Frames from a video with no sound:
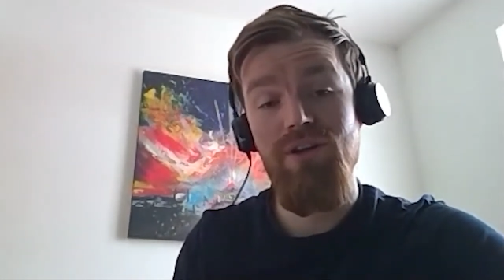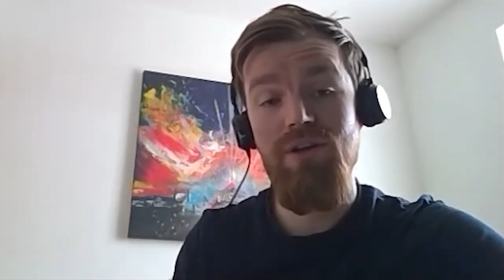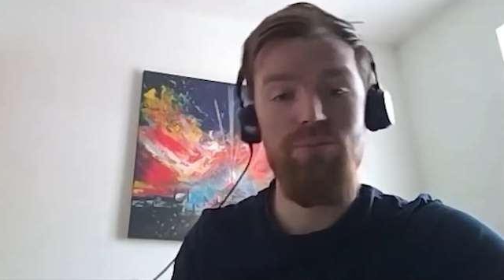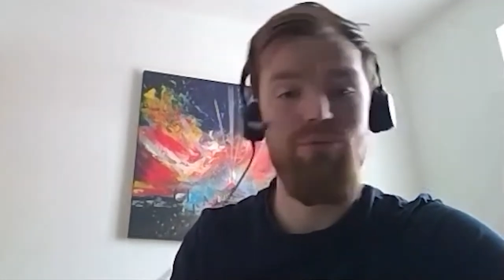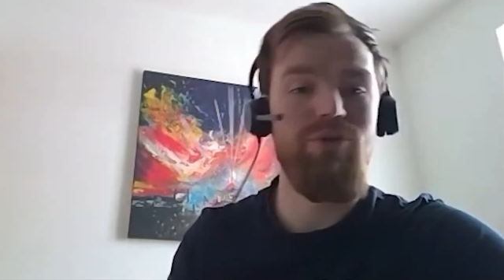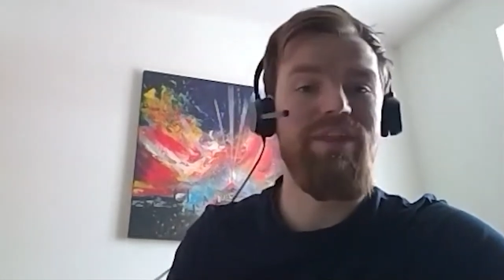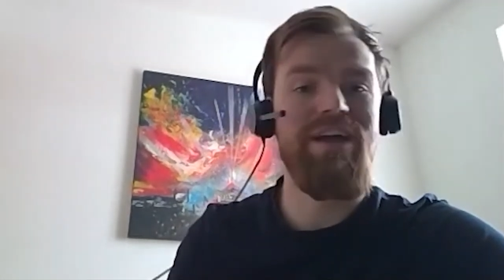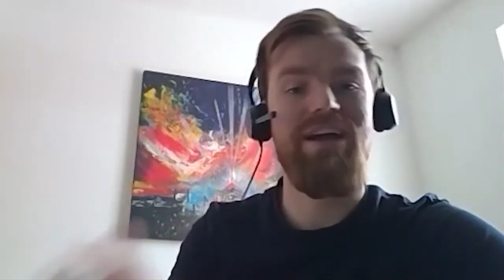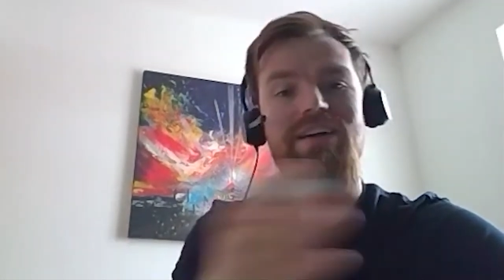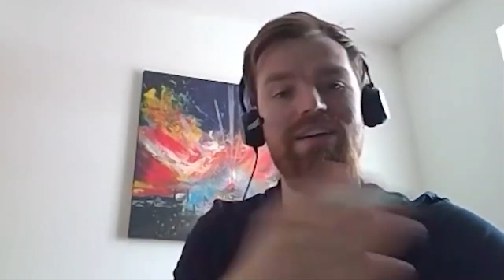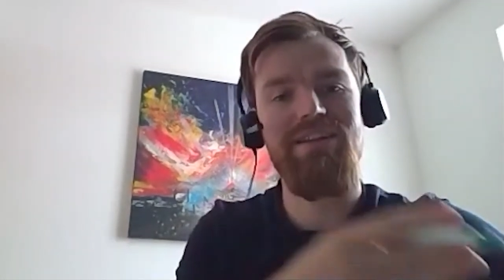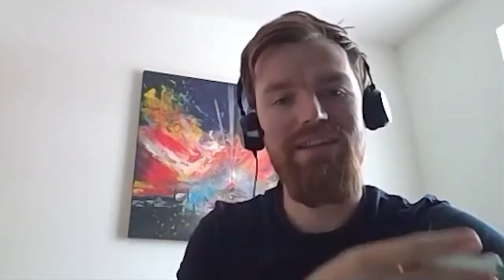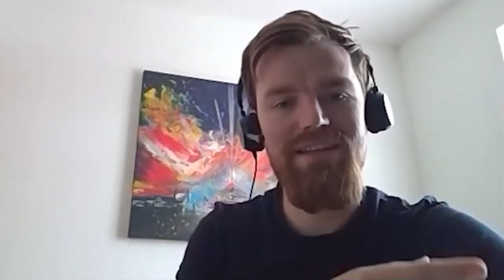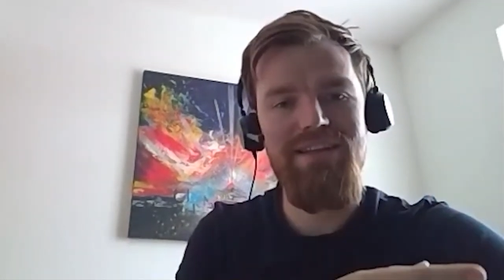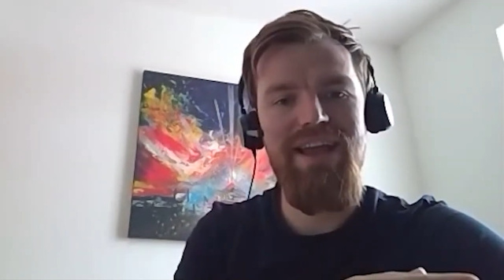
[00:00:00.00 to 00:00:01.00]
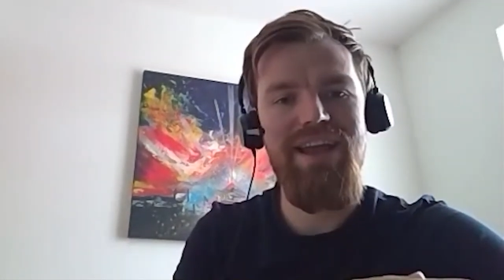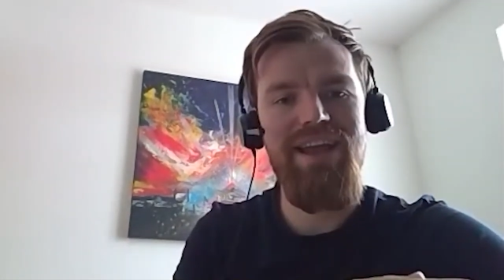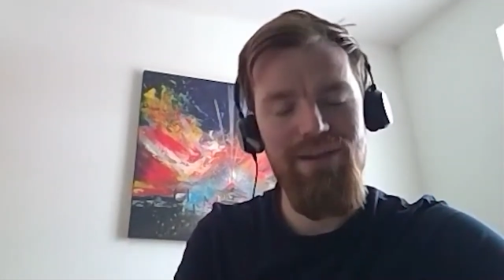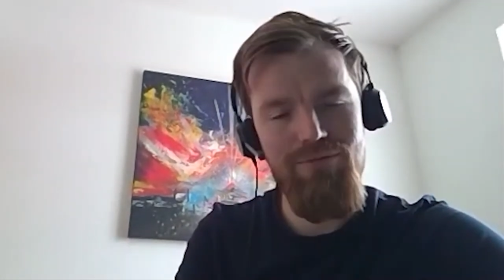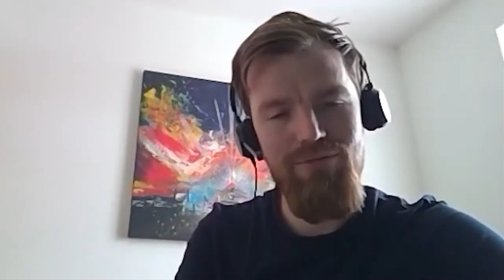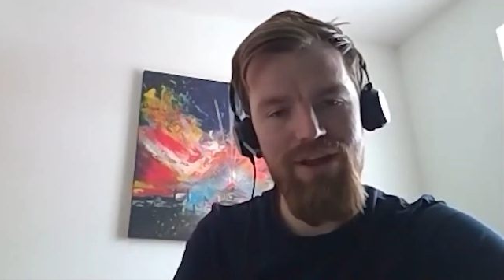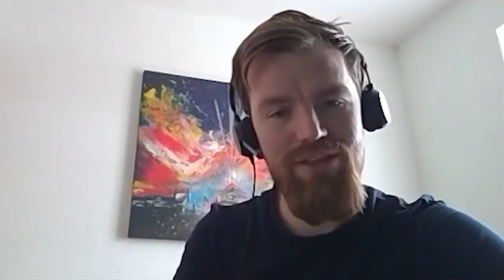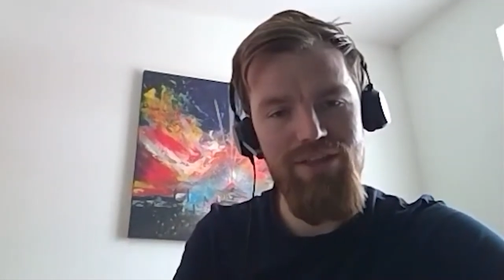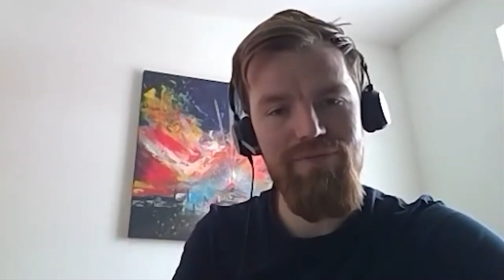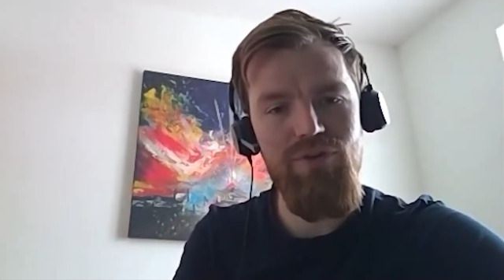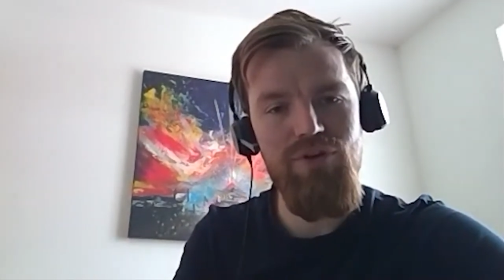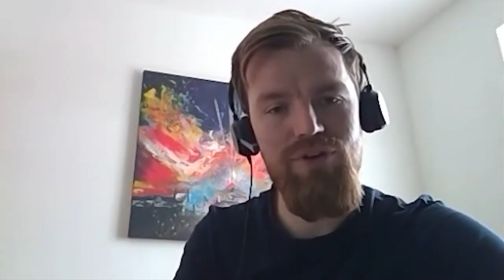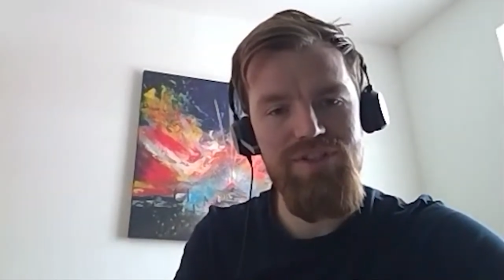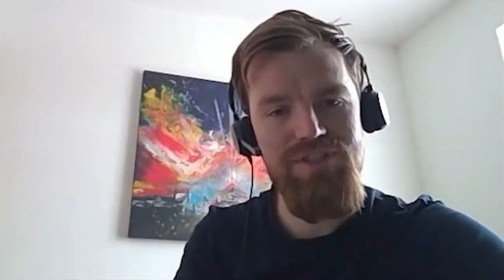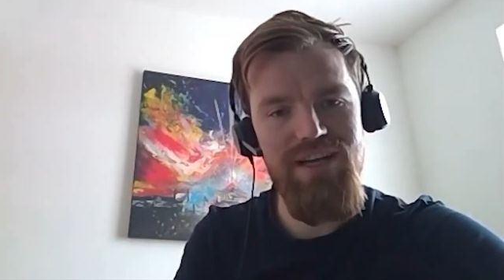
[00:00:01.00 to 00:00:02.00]
But that getting it right the
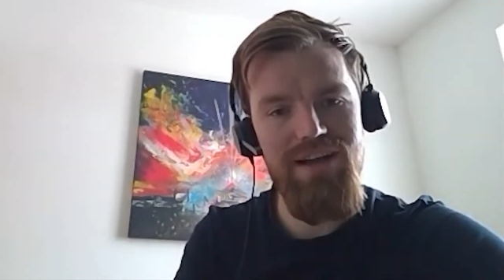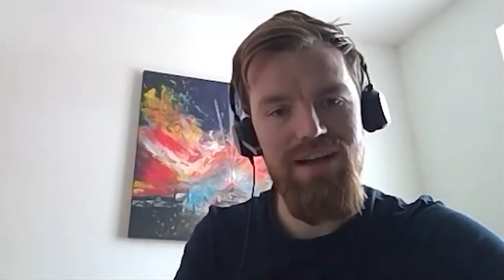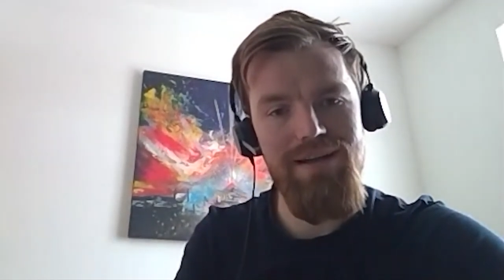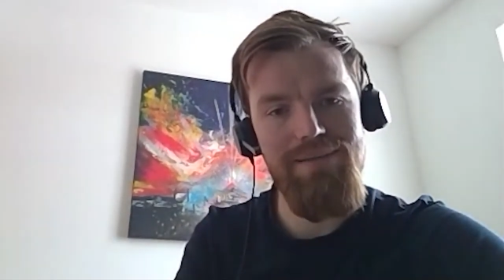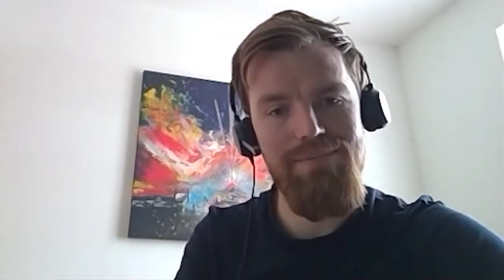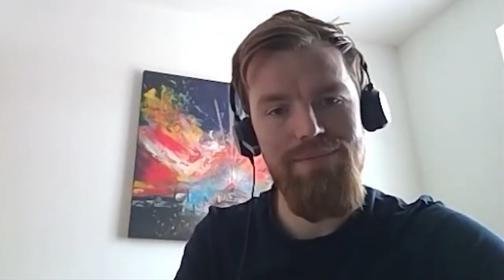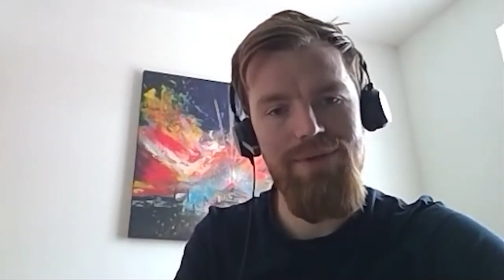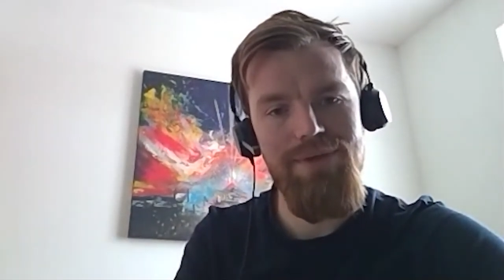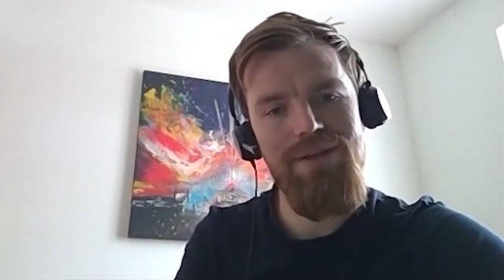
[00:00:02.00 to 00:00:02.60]
first time,